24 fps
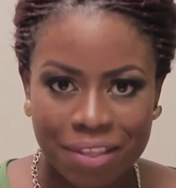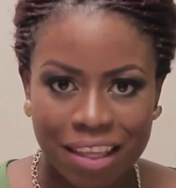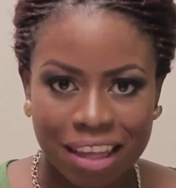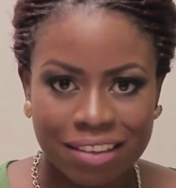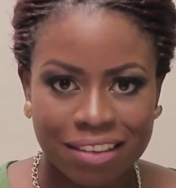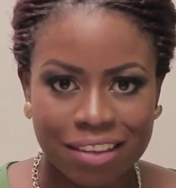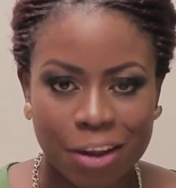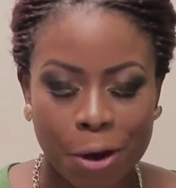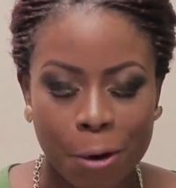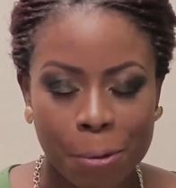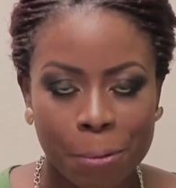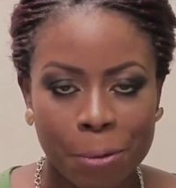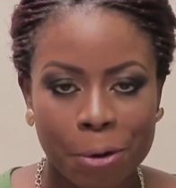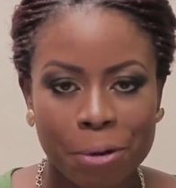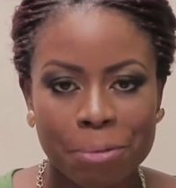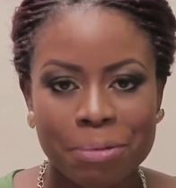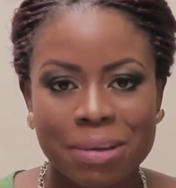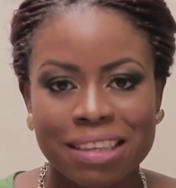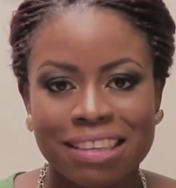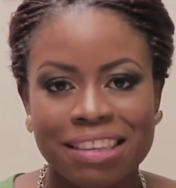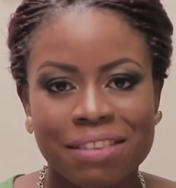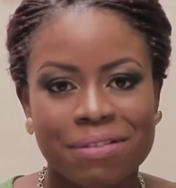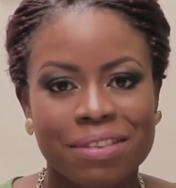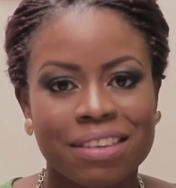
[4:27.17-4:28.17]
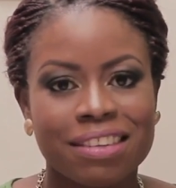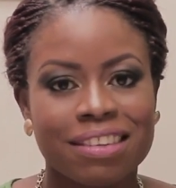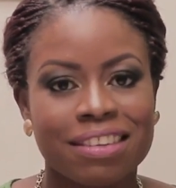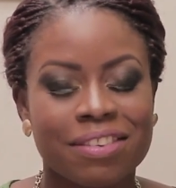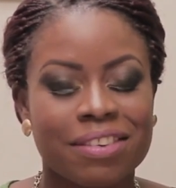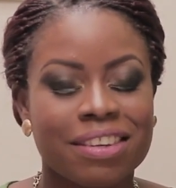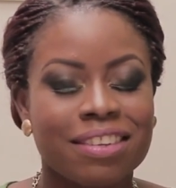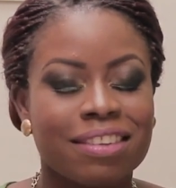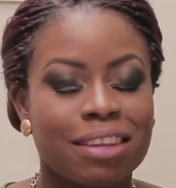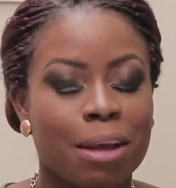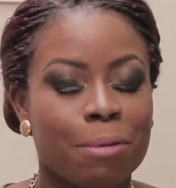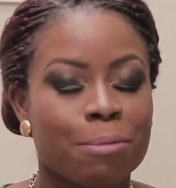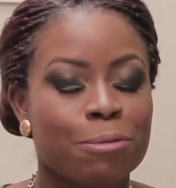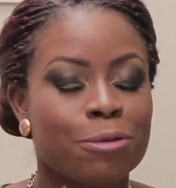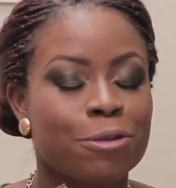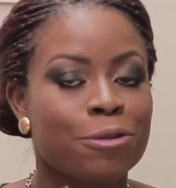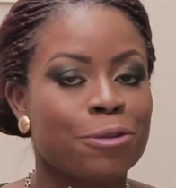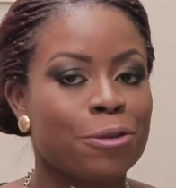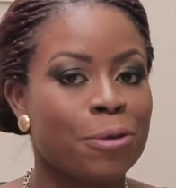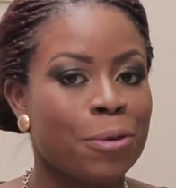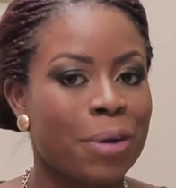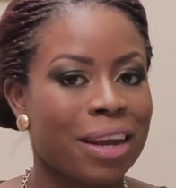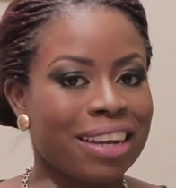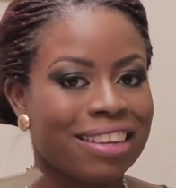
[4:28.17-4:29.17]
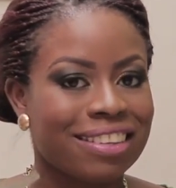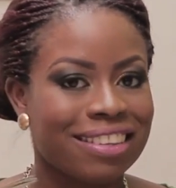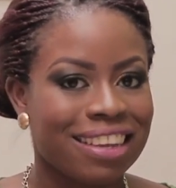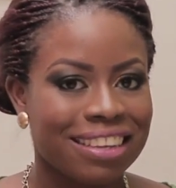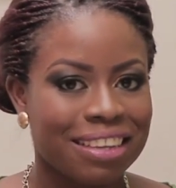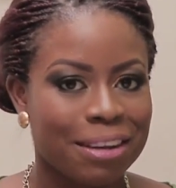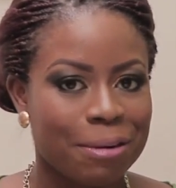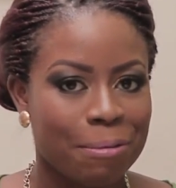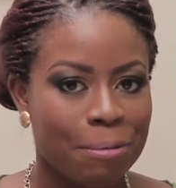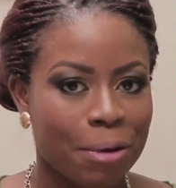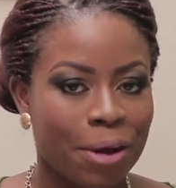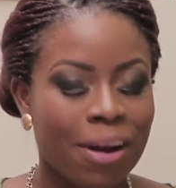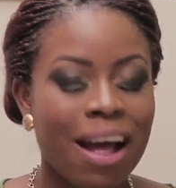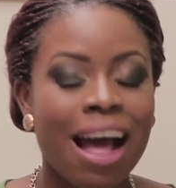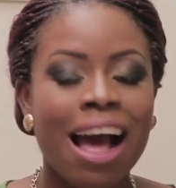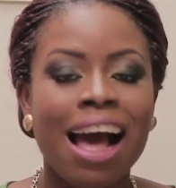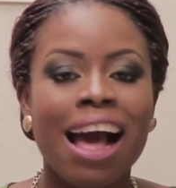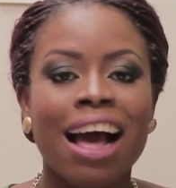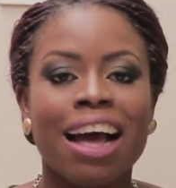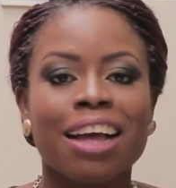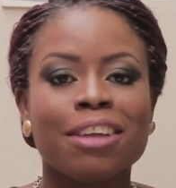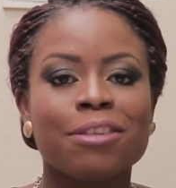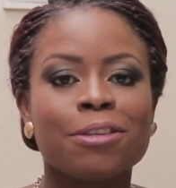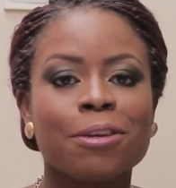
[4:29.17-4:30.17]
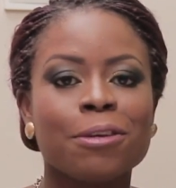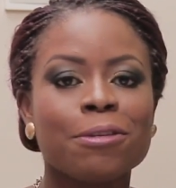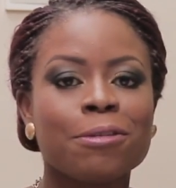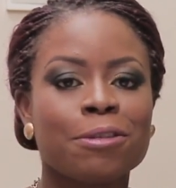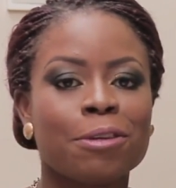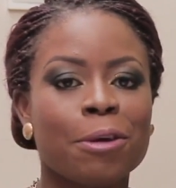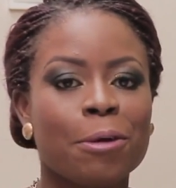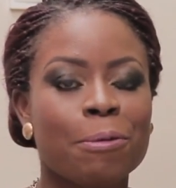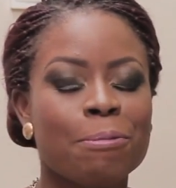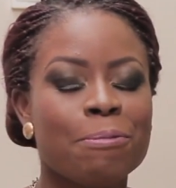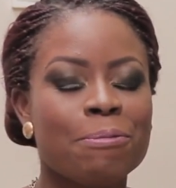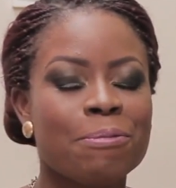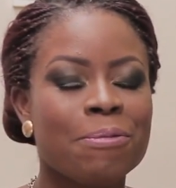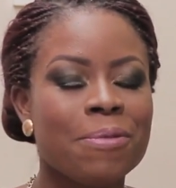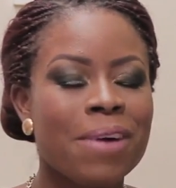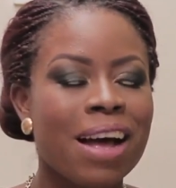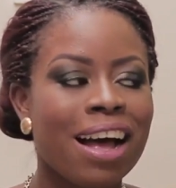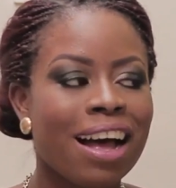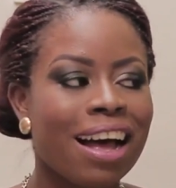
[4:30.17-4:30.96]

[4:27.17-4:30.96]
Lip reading: That's the upcoming TV series I'm so excited about. I saw some